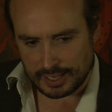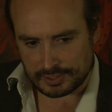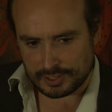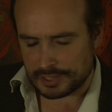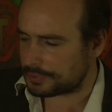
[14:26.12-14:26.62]

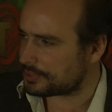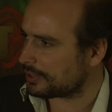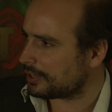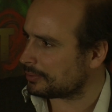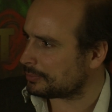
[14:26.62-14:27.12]
titles are
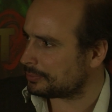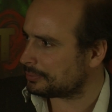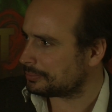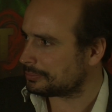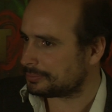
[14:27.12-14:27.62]
kind of.
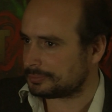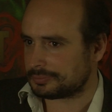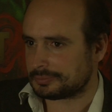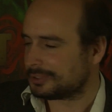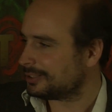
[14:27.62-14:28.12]

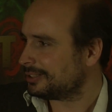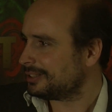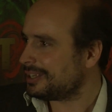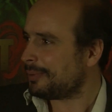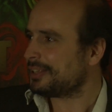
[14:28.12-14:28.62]

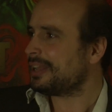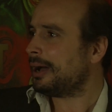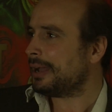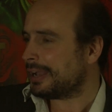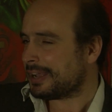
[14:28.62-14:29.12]
Yeah, but
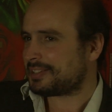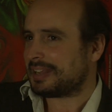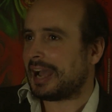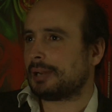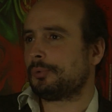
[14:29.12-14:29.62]
I guess
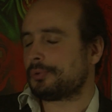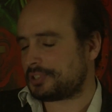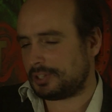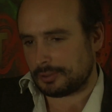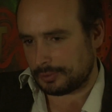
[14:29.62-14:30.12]

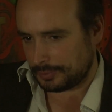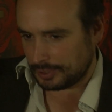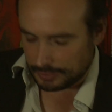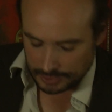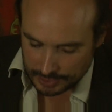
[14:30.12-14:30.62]
animals.
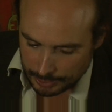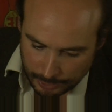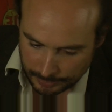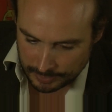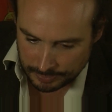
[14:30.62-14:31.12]
You can go
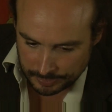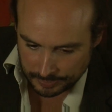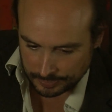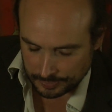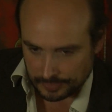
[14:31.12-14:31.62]
on with
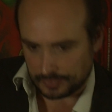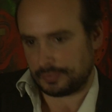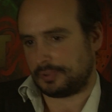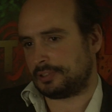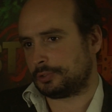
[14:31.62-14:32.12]

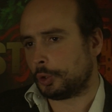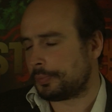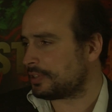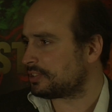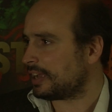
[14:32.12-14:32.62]
the
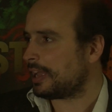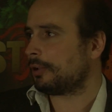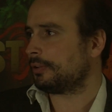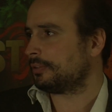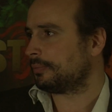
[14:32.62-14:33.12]
scorpion's
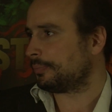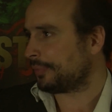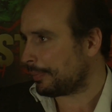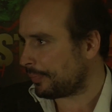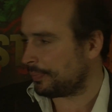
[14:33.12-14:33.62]
tail and the black,